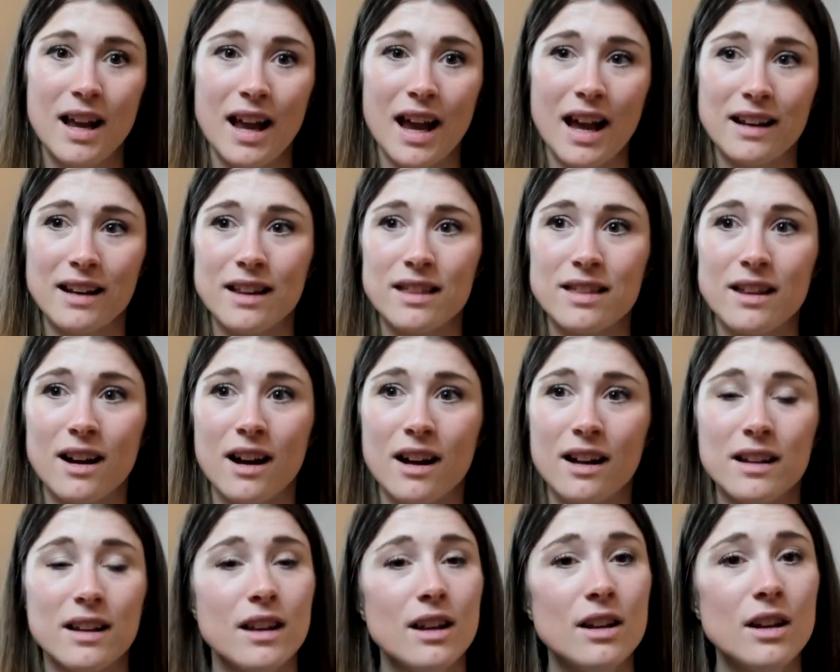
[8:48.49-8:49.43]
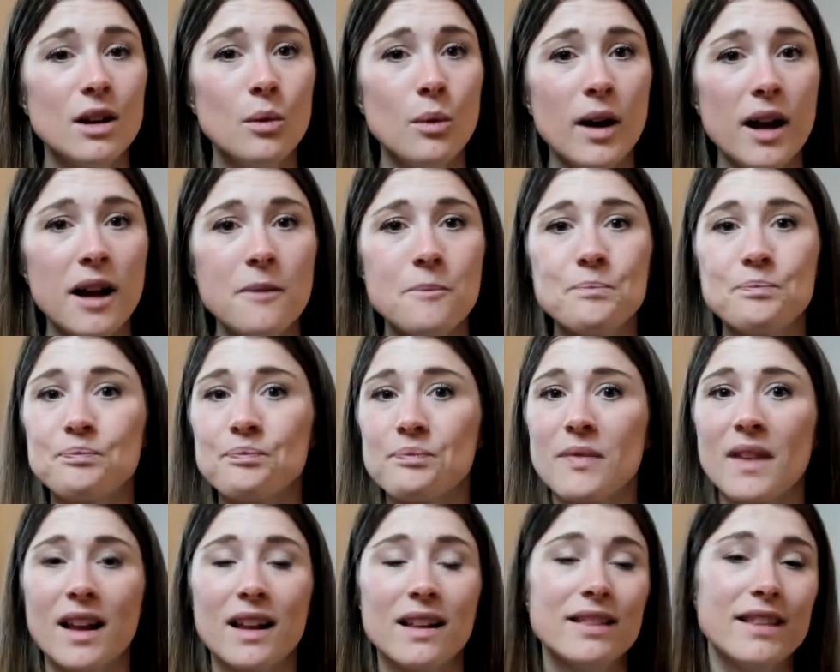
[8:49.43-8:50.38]
And I thought, you know what?
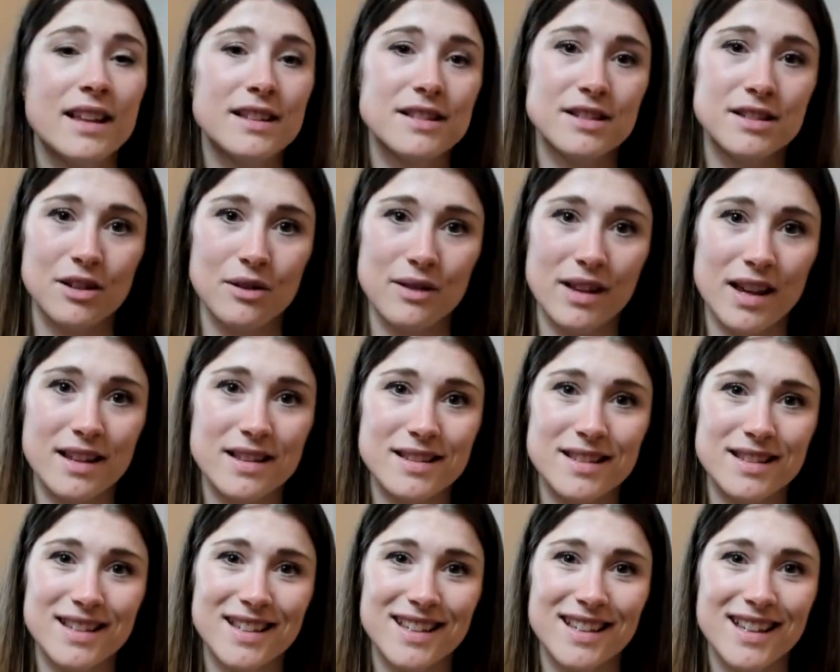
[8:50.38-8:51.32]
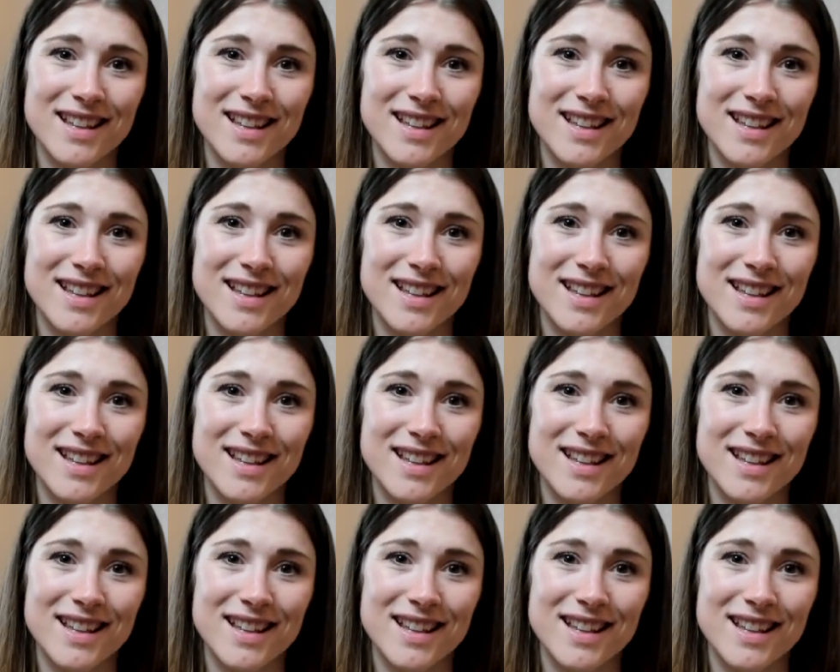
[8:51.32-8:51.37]
Let's do this.